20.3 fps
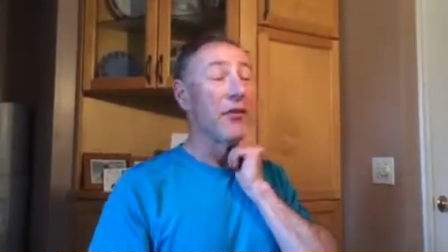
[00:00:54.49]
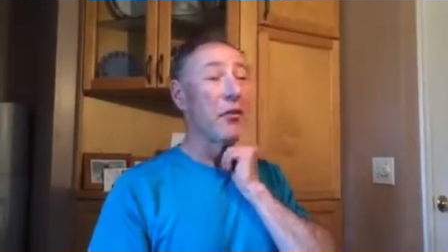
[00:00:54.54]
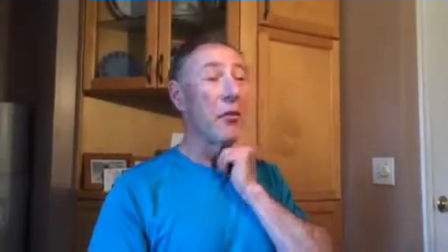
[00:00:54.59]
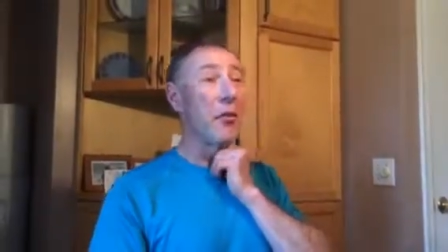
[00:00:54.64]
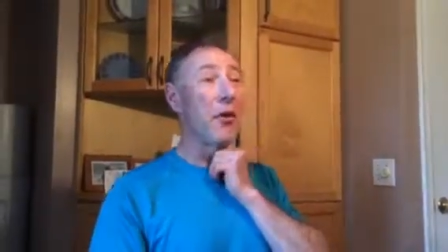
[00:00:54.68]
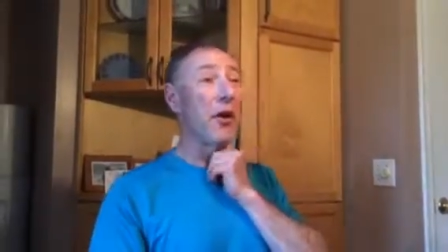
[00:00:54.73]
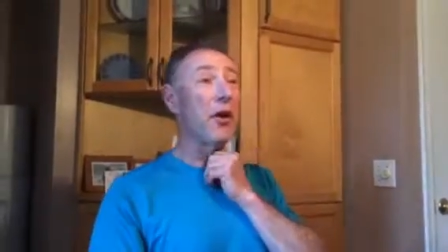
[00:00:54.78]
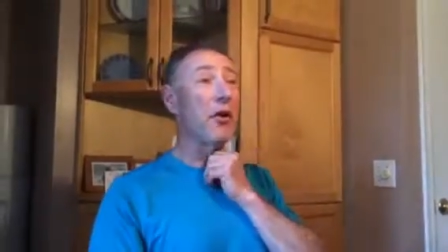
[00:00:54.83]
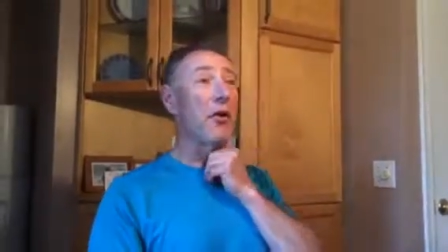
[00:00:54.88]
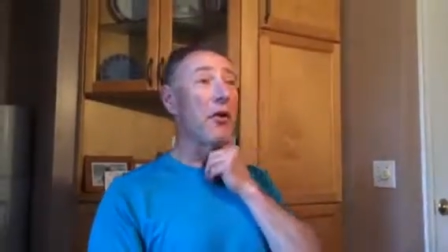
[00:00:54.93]

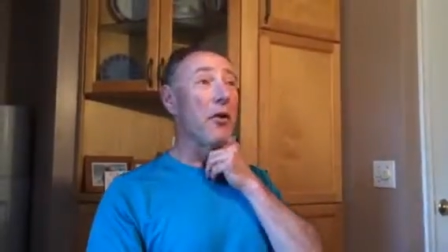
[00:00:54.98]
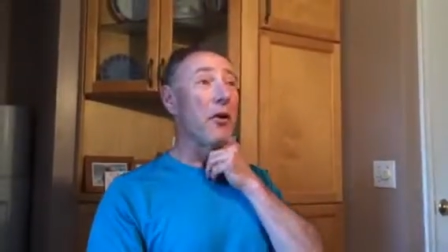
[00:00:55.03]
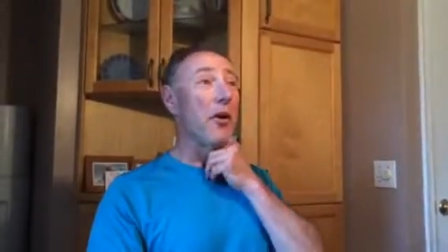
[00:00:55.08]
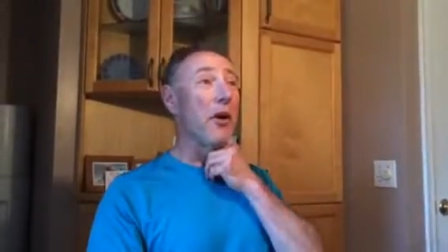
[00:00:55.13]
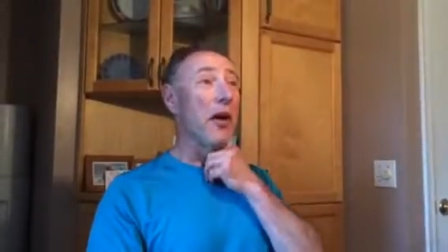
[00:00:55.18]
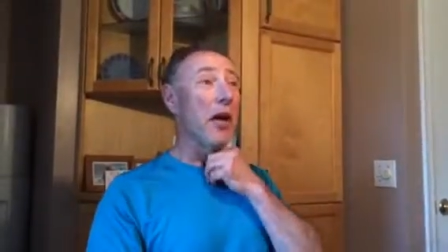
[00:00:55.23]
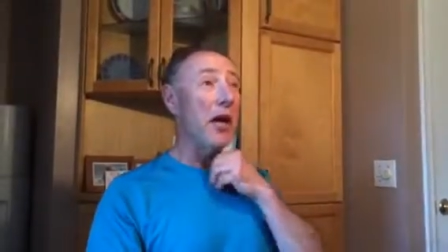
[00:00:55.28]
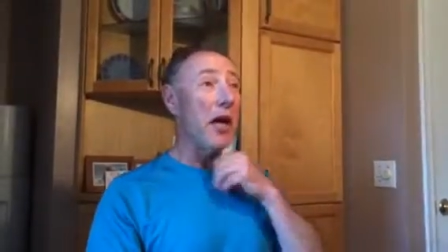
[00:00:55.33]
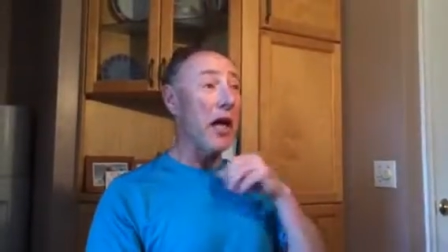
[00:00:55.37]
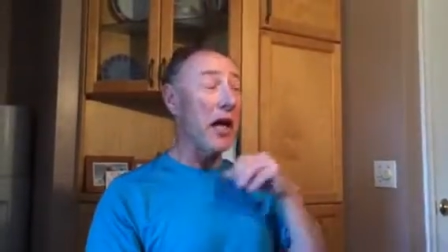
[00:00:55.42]
So we go,
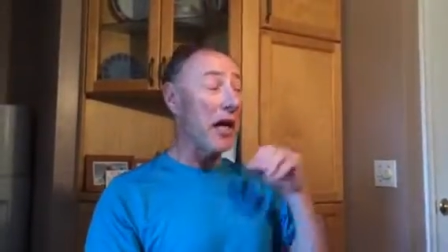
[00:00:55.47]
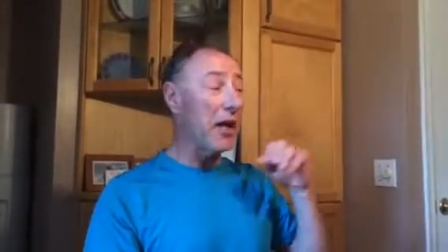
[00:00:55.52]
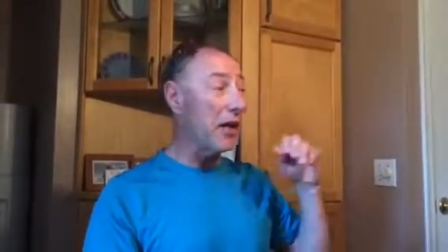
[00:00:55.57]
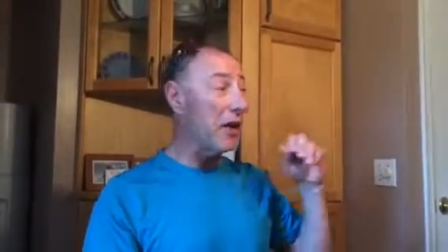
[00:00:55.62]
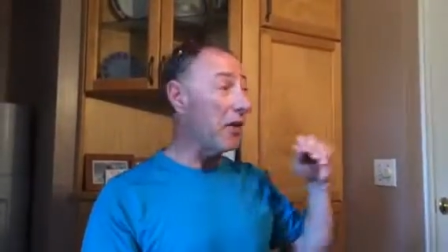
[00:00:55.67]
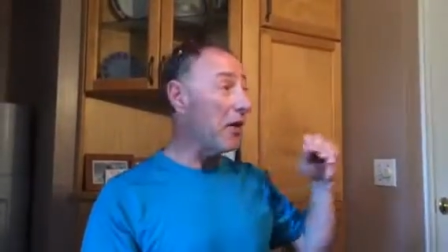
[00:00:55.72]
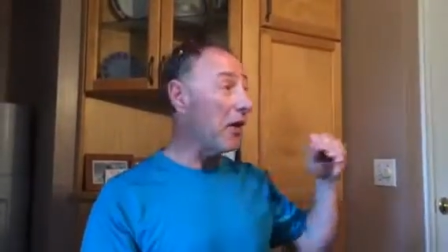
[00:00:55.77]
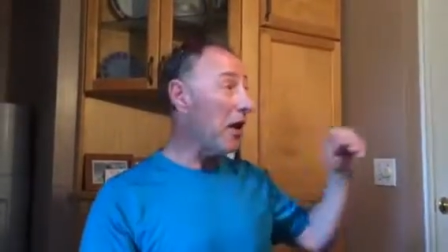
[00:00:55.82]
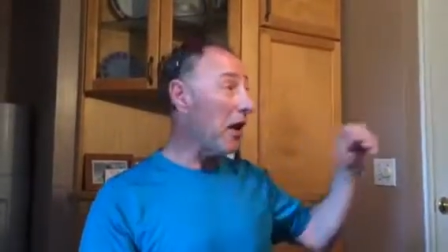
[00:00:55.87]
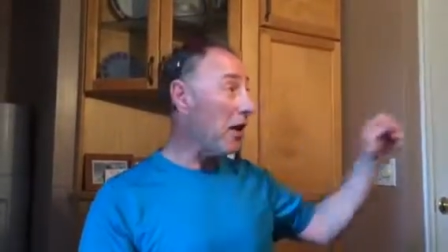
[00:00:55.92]

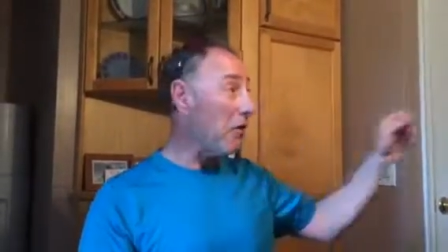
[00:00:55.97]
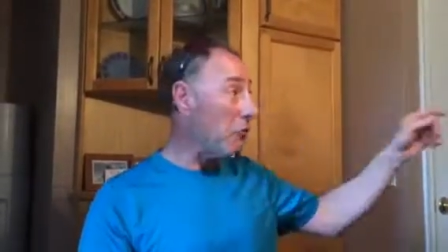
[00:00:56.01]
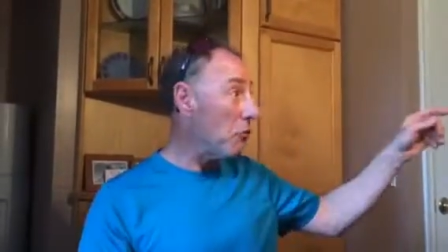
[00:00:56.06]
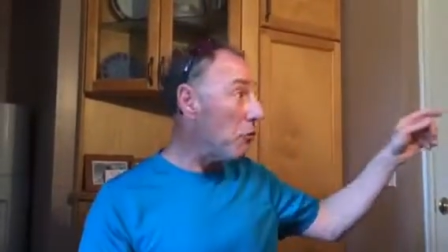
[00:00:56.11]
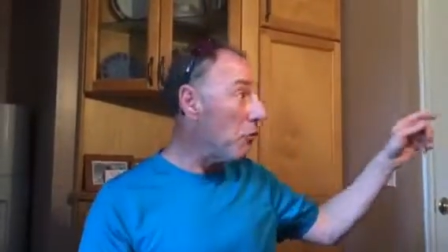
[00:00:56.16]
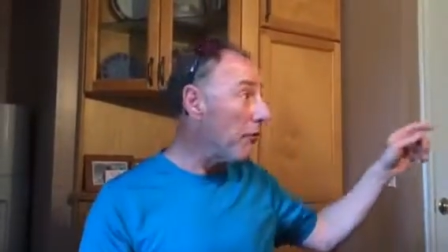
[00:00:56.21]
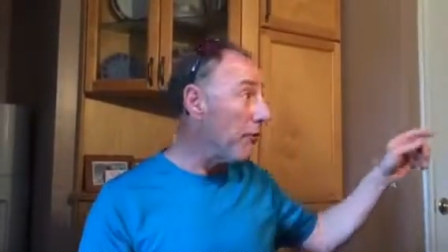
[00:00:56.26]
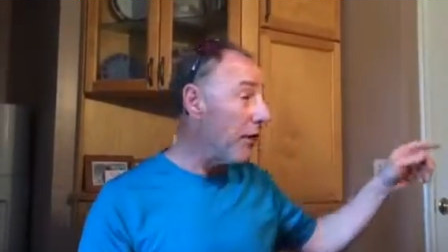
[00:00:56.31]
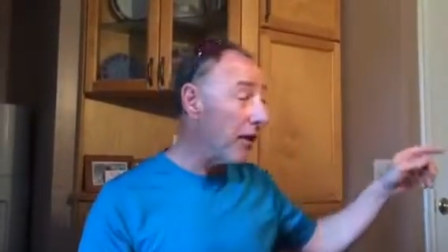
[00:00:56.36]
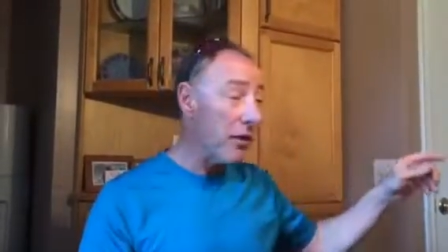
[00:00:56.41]
and
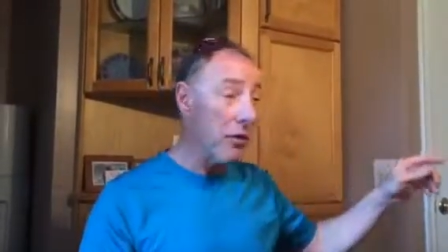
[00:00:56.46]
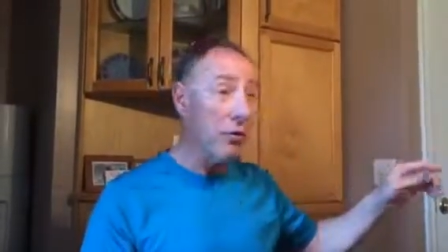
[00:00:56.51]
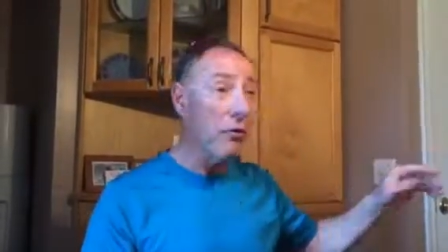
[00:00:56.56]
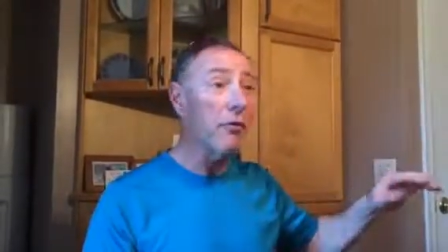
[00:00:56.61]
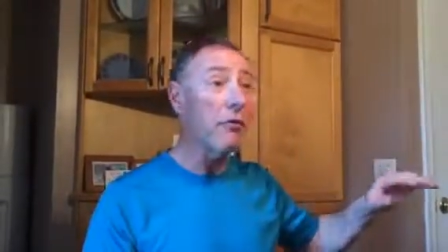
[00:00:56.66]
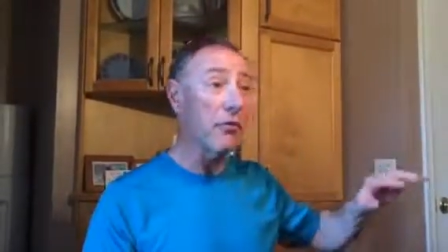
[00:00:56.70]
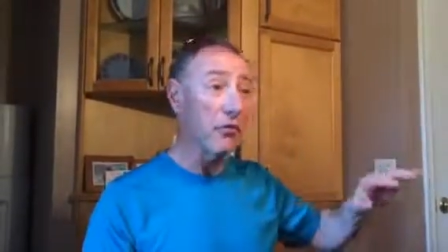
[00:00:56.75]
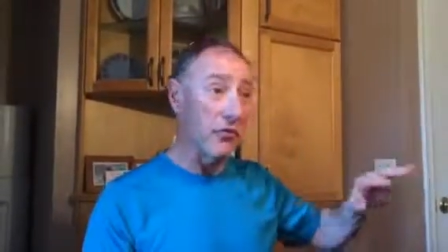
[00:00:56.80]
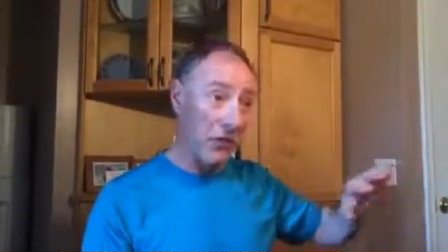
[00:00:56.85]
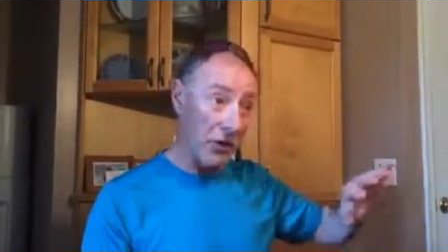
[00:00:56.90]
North
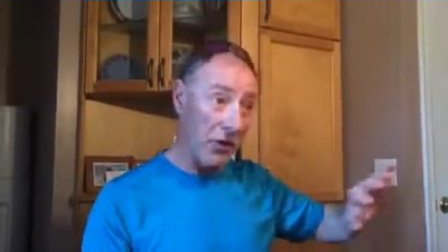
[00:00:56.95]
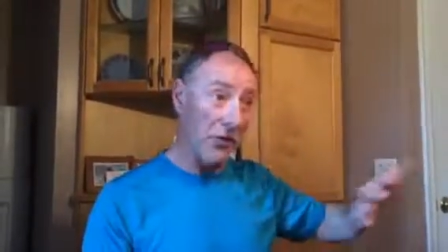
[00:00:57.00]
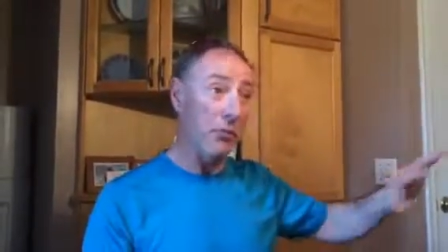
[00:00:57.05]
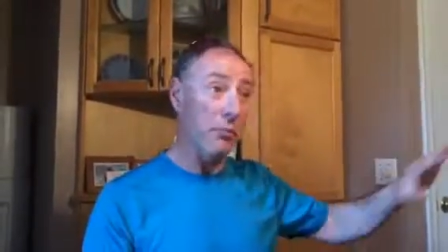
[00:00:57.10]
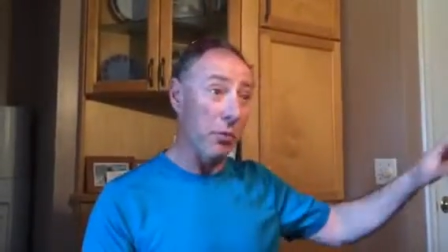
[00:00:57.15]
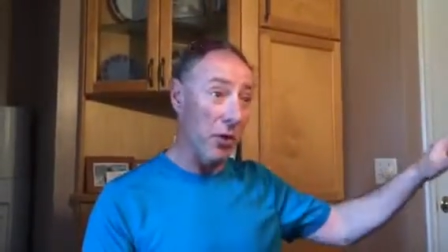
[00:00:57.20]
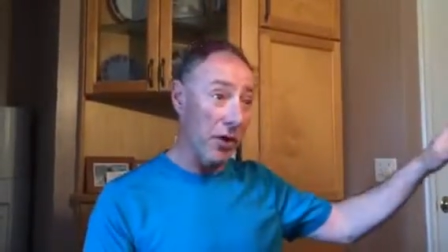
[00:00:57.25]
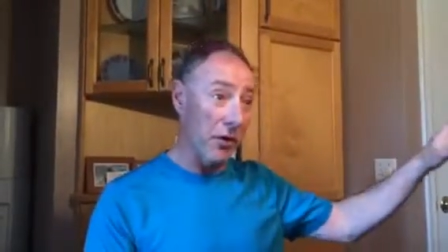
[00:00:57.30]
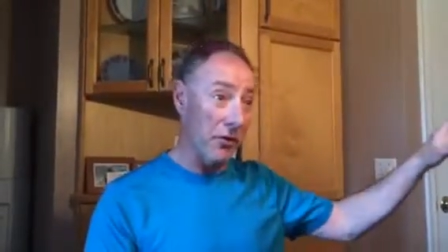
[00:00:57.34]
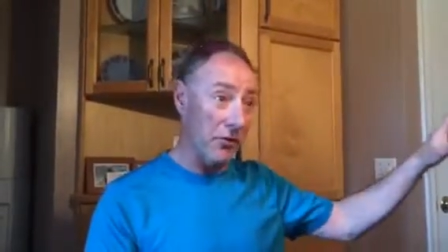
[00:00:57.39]
Vancouver's a
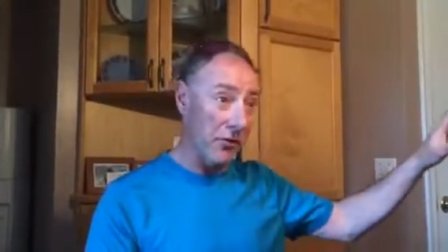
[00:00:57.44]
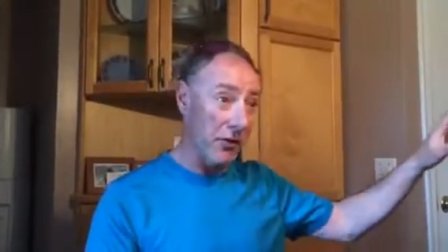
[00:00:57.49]
nice place.